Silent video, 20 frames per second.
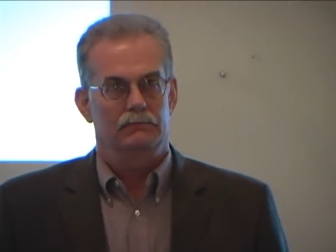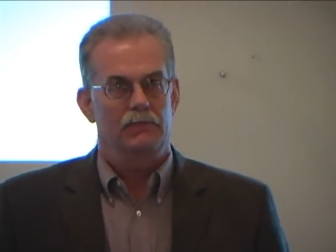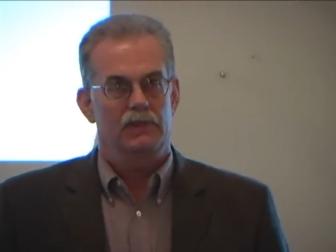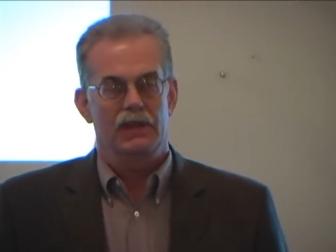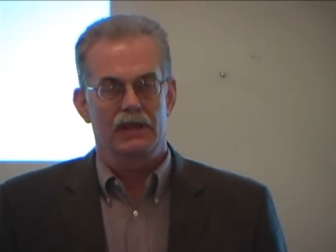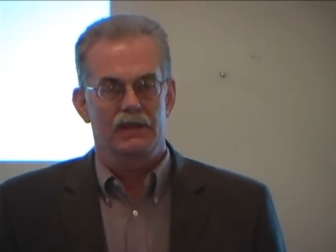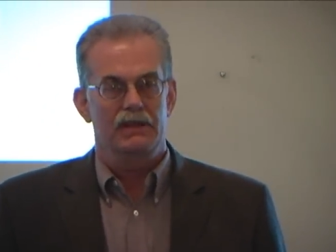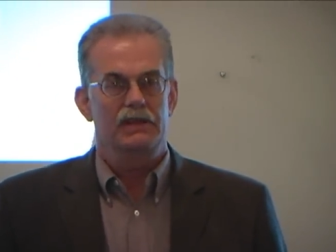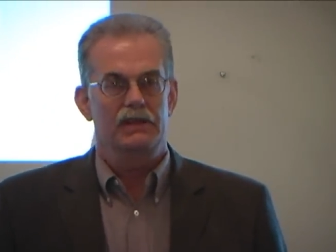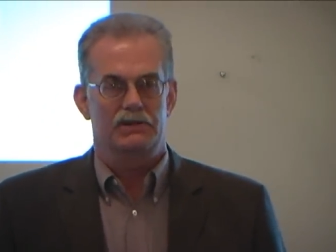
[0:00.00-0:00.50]

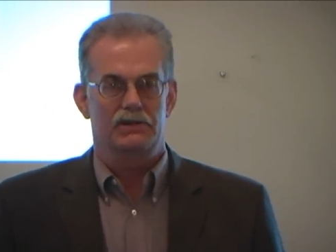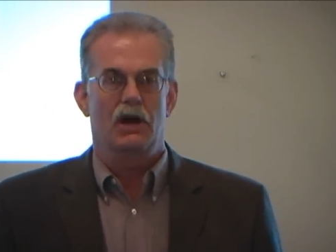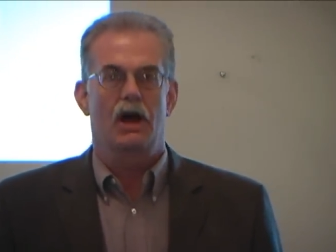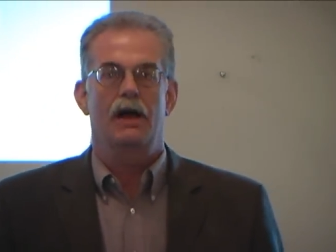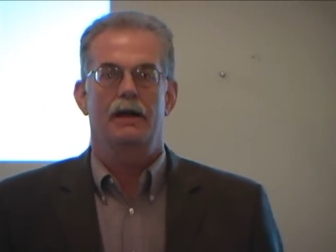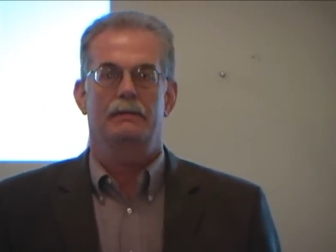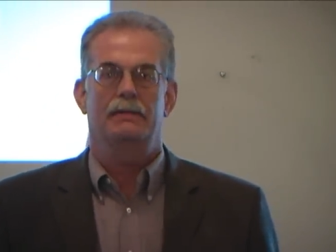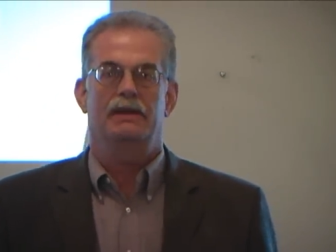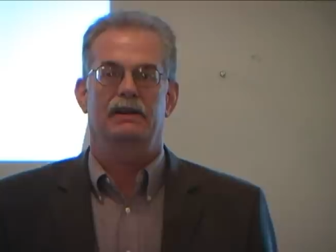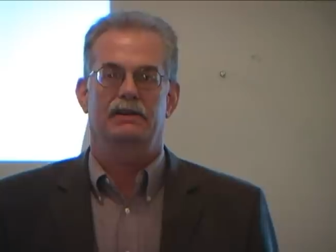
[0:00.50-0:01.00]
the
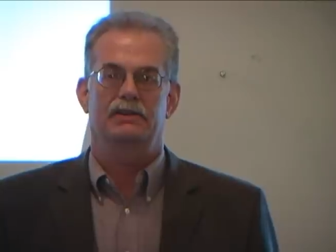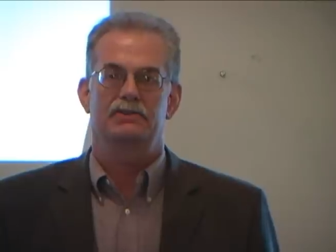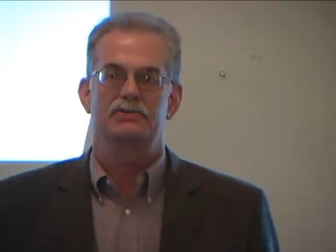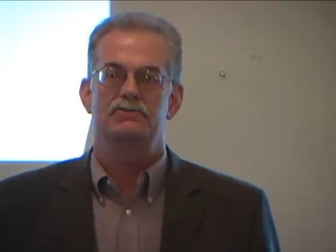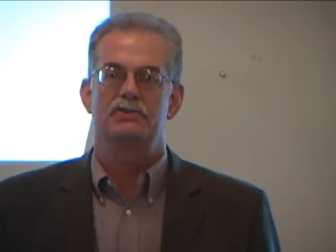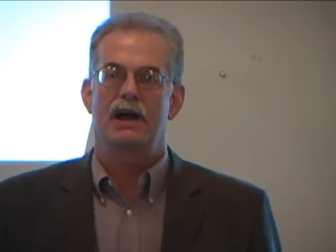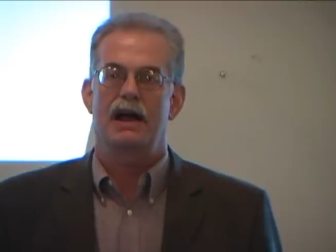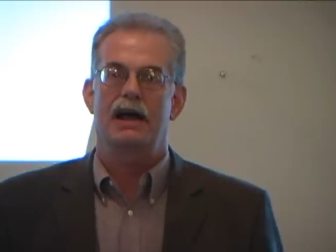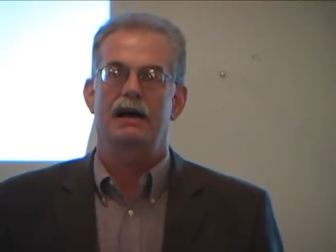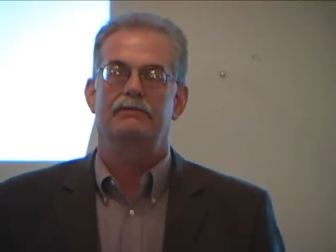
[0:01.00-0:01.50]
timing of the
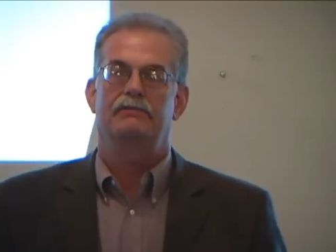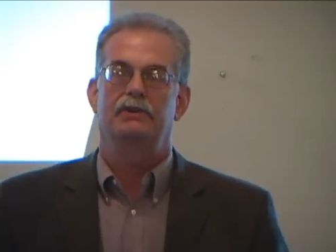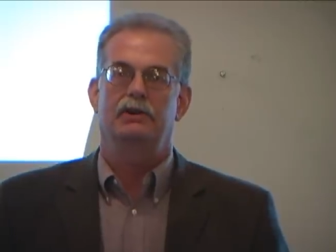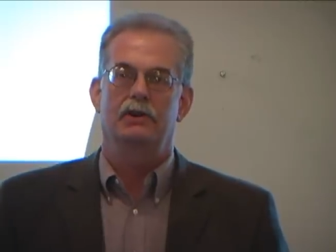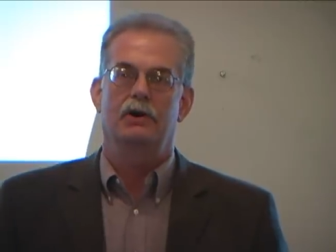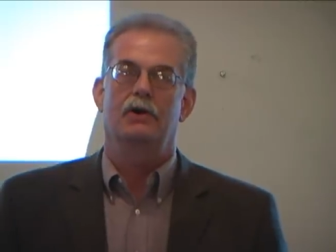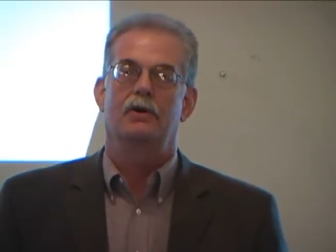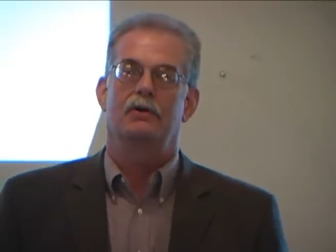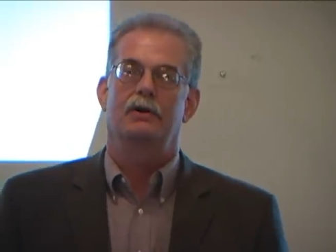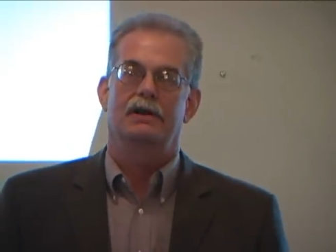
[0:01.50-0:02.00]
draft. You
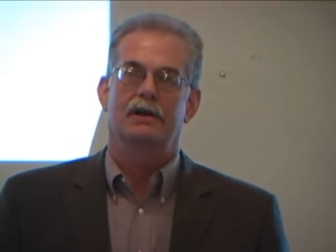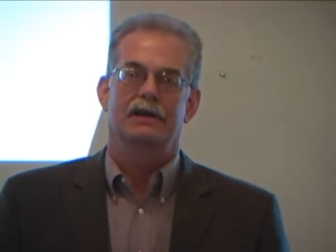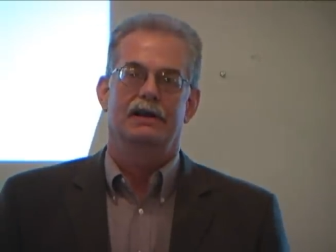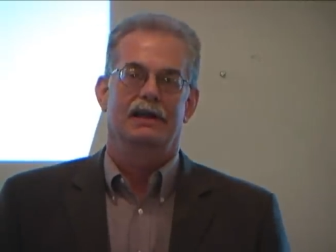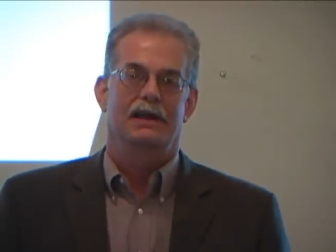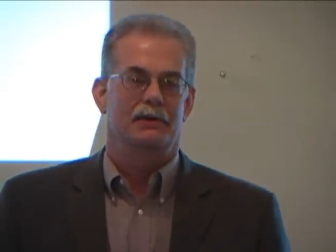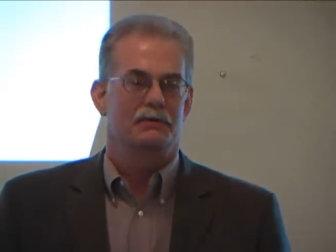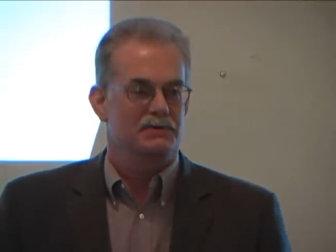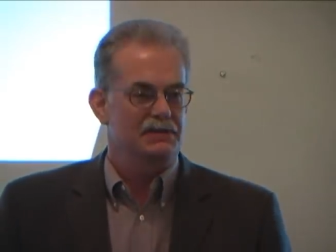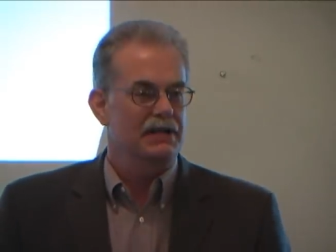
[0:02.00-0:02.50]
know,
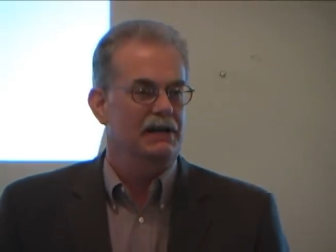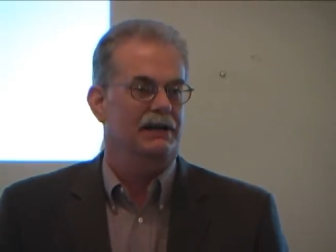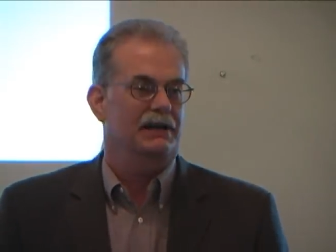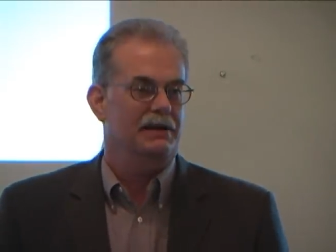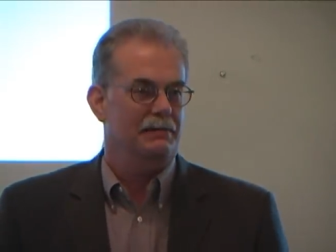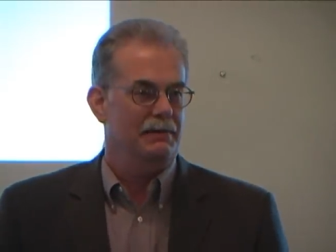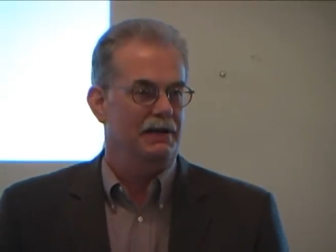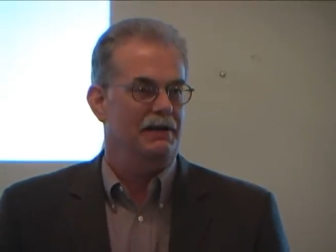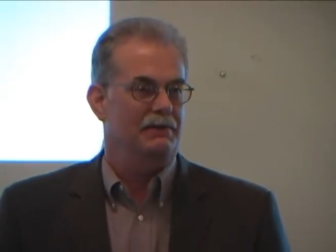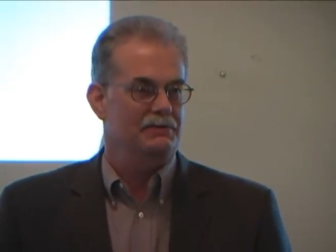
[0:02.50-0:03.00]
it was going to
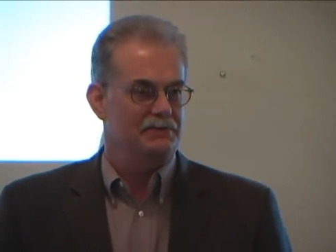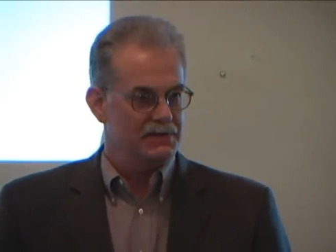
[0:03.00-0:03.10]
come out.